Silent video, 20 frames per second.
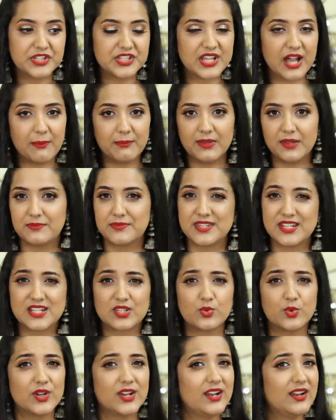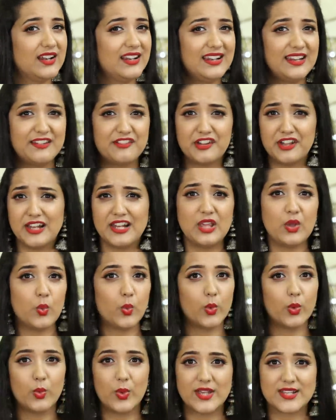some lipsticks were really
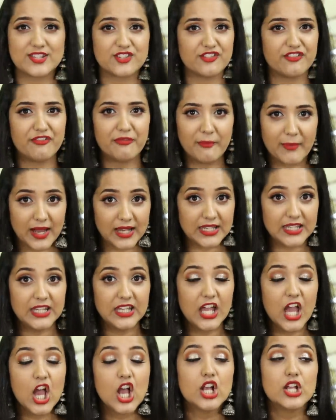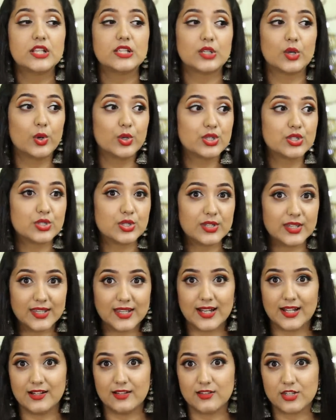waste of money. So today
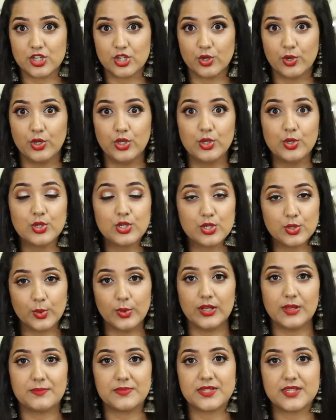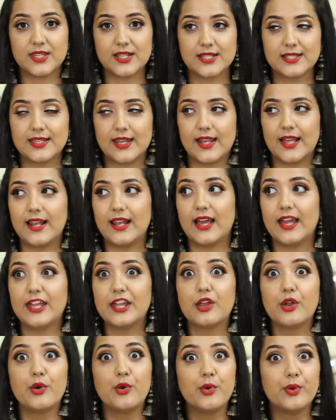I'll show you two lipsticks that are
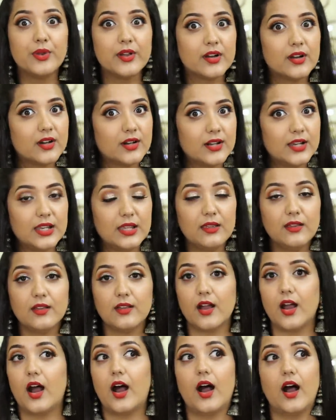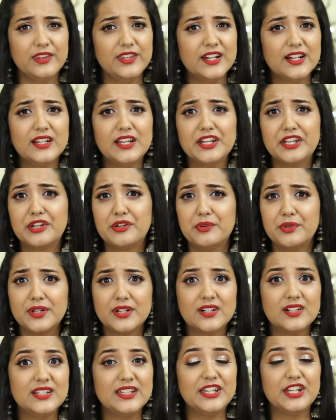like really, they are like
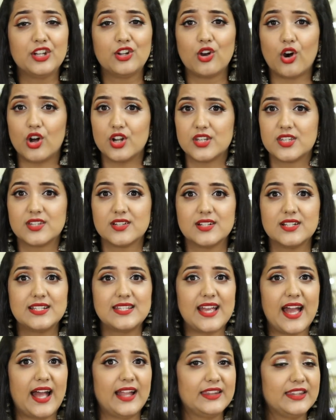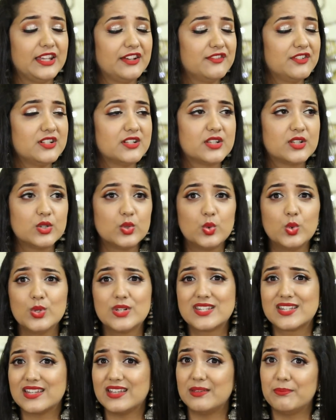really gorgeous and they will suit
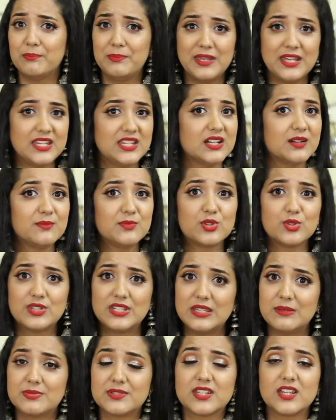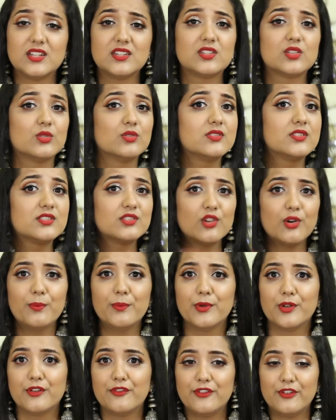medium to deep skin tones so
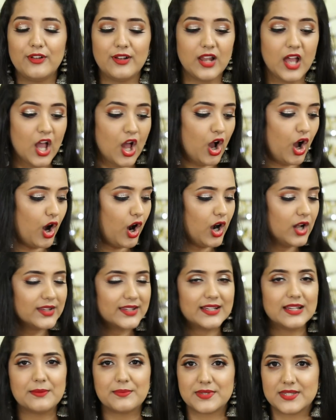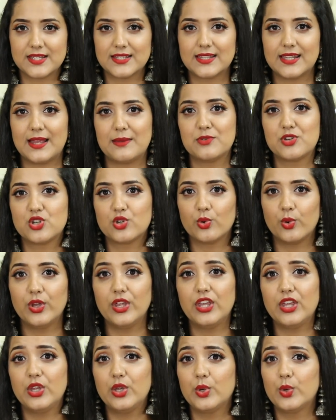beautiful. All the lipsticks that I'm
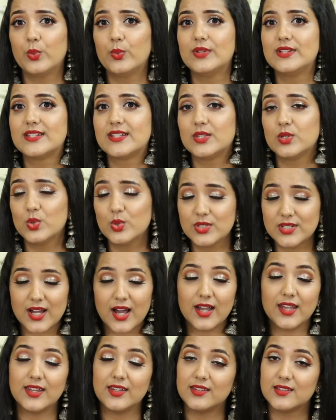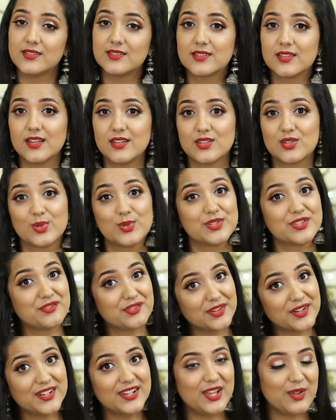showing you will suit our Indian skin tones
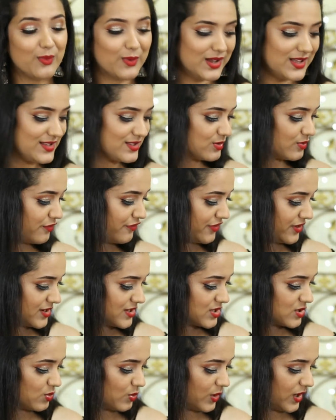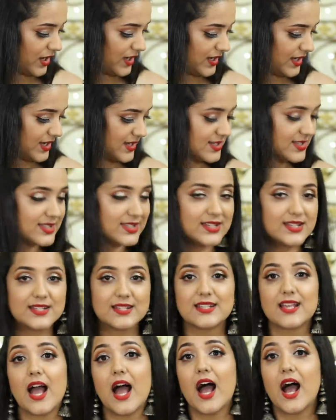really well. So first one is
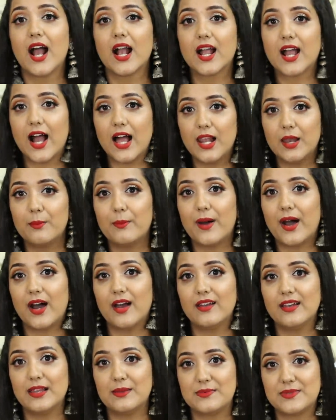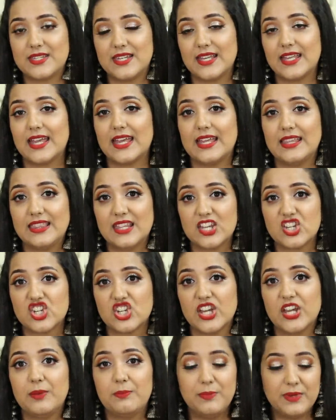this Colourbar lipstick in the
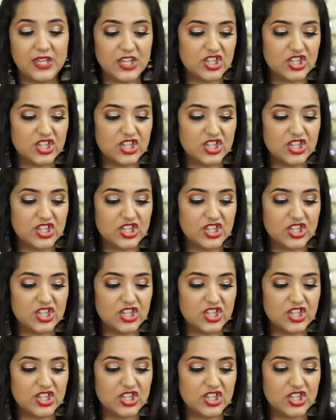shade